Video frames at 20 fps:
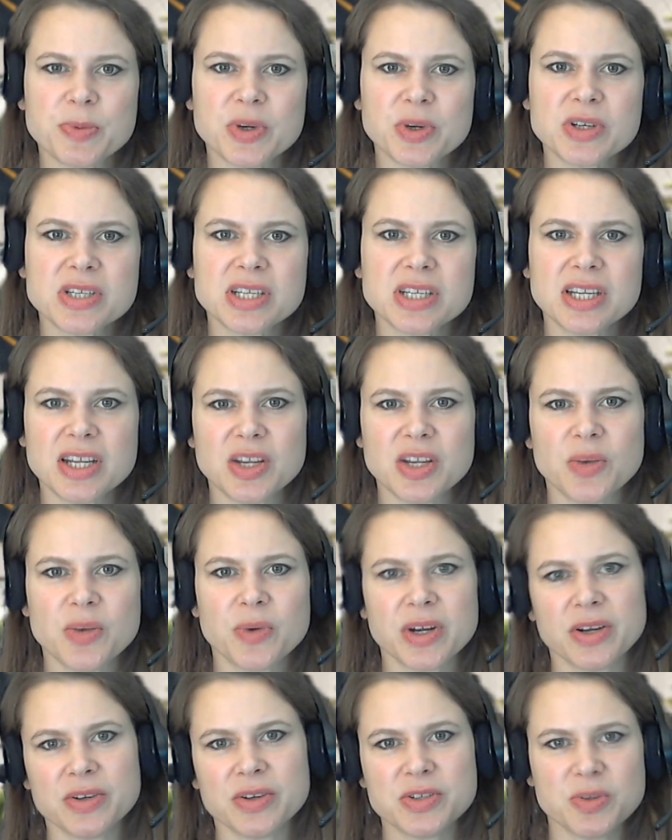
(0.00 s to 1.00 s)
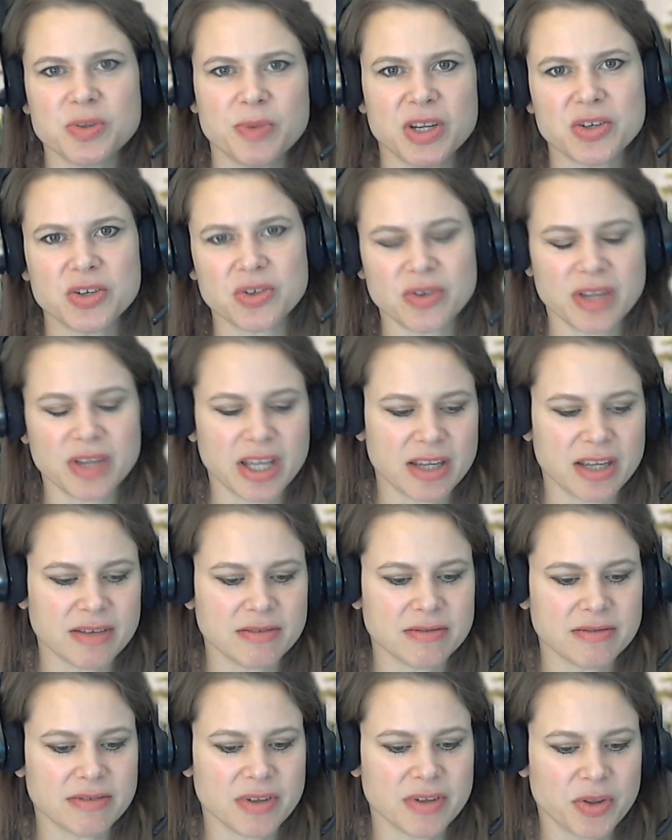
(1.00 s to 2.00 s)
person and you want to also make sure that
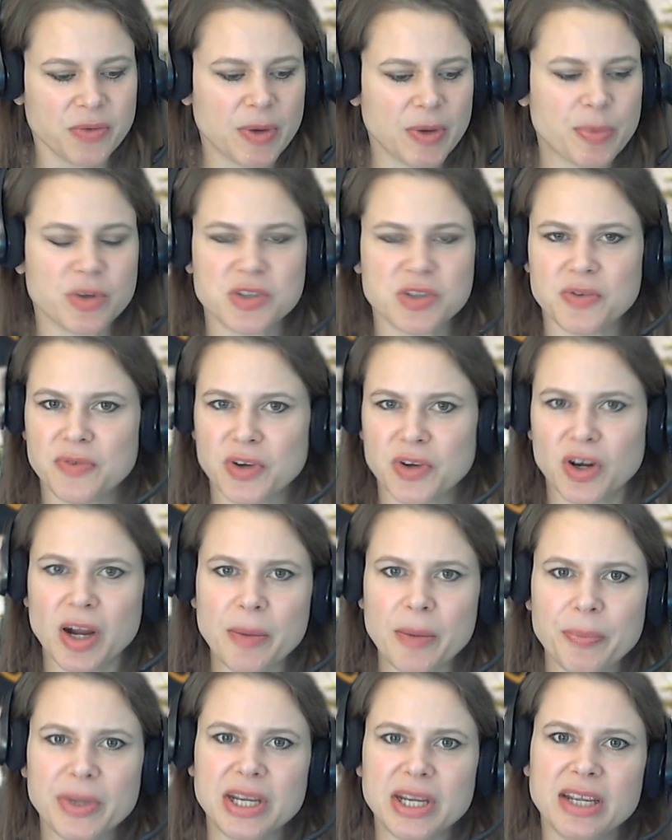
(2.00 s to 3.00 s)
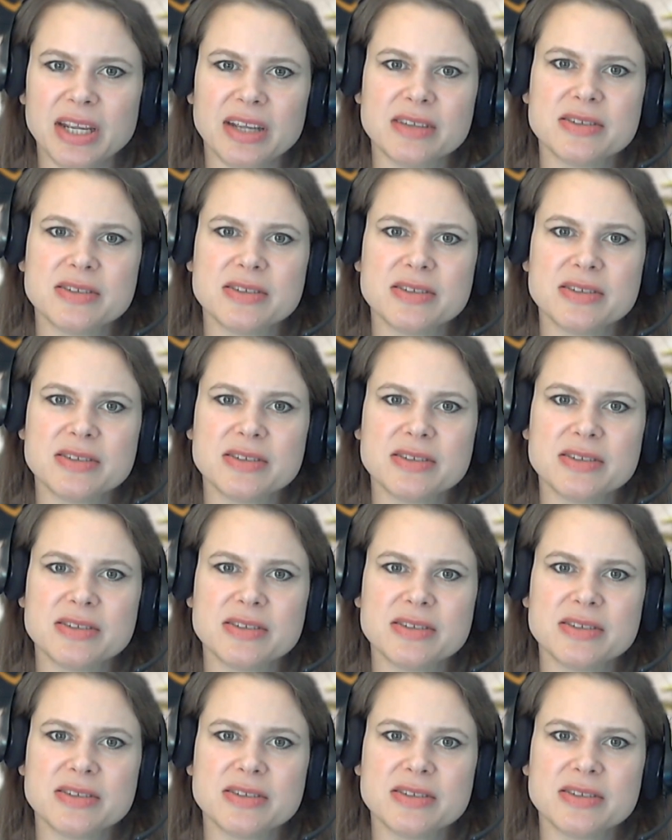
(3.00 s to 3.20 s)
they're the right person for your company.